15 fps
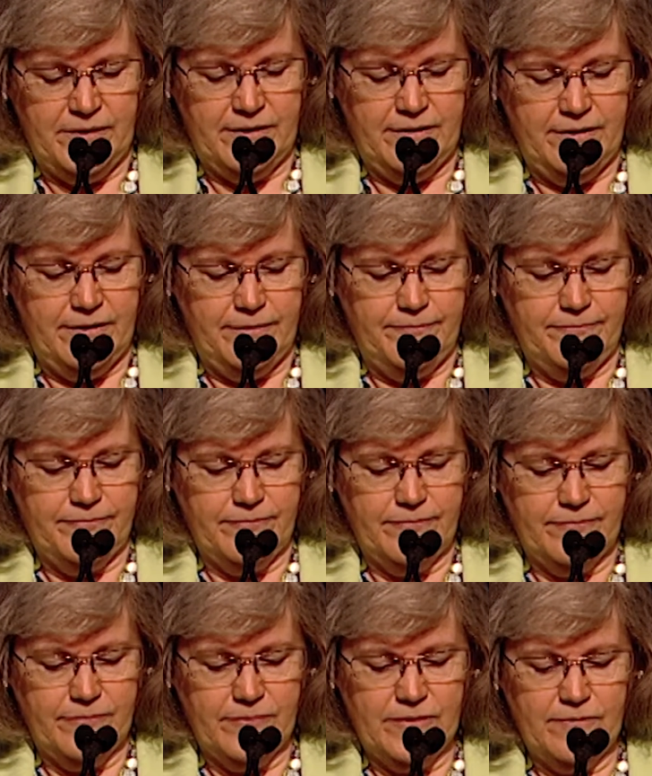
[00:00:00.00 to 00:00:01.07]

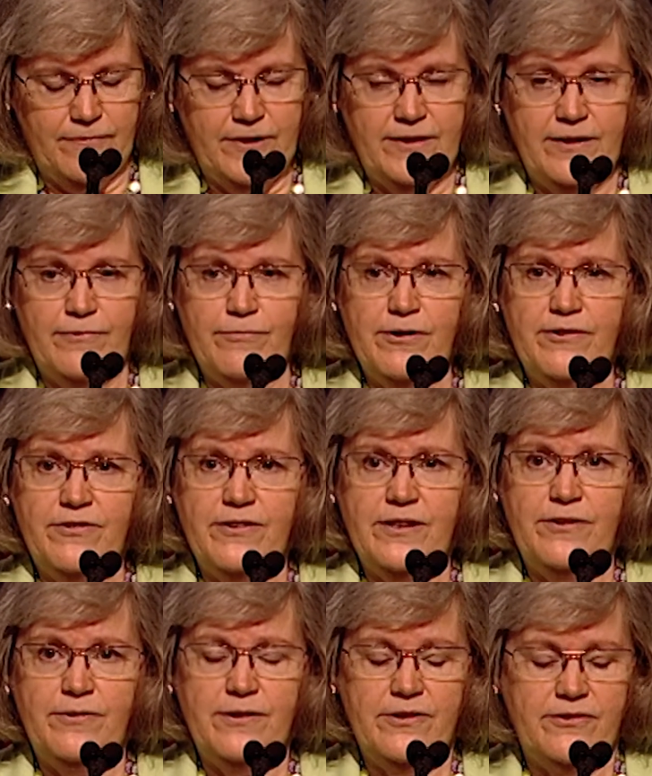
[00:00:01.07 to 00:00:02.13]
when they've recently
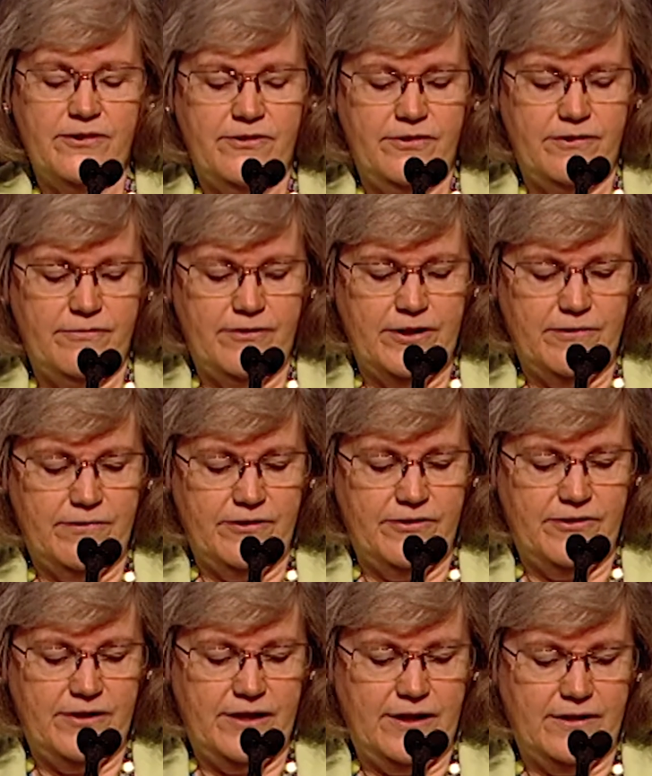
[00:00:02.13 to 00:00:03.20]
transitioned to veteran
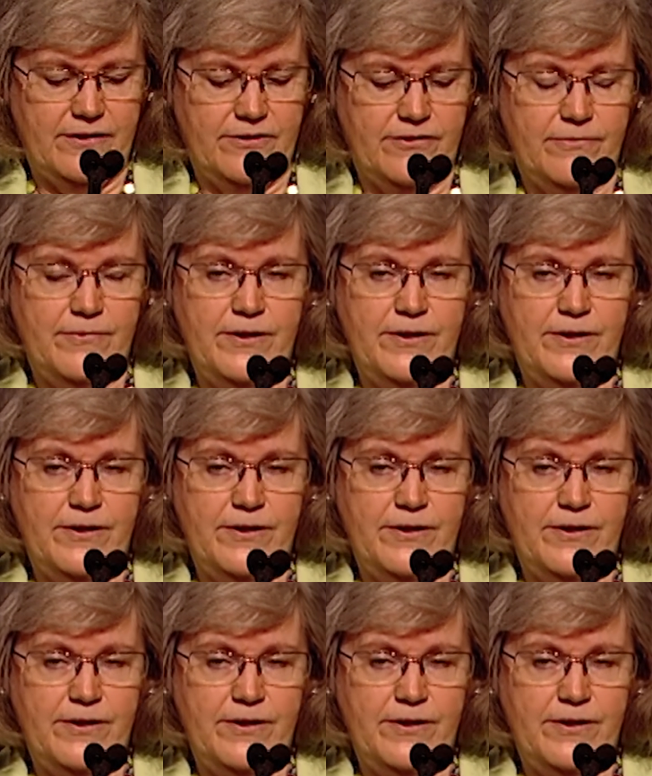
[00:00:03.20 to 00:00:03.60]
status.